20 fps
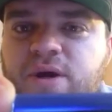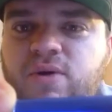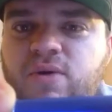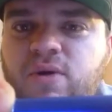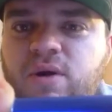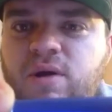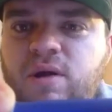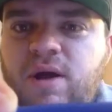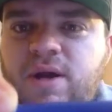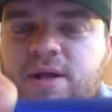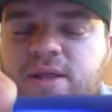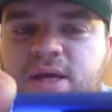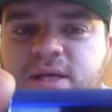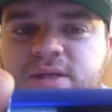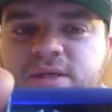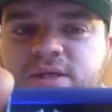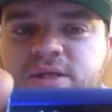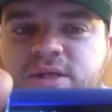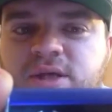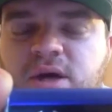you put a coil
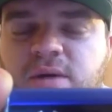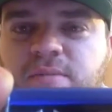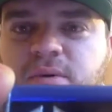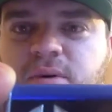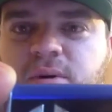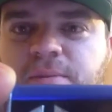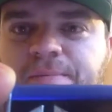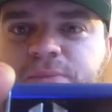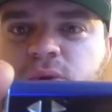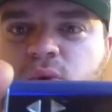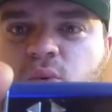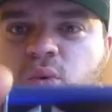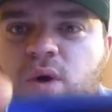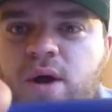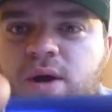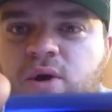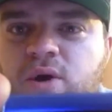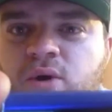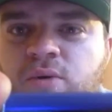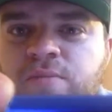on it that's sub
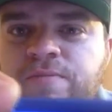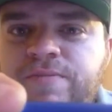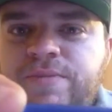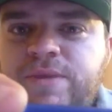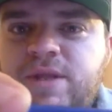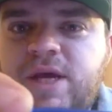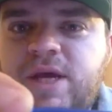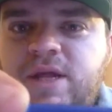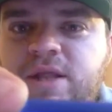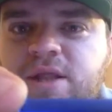1 ohm.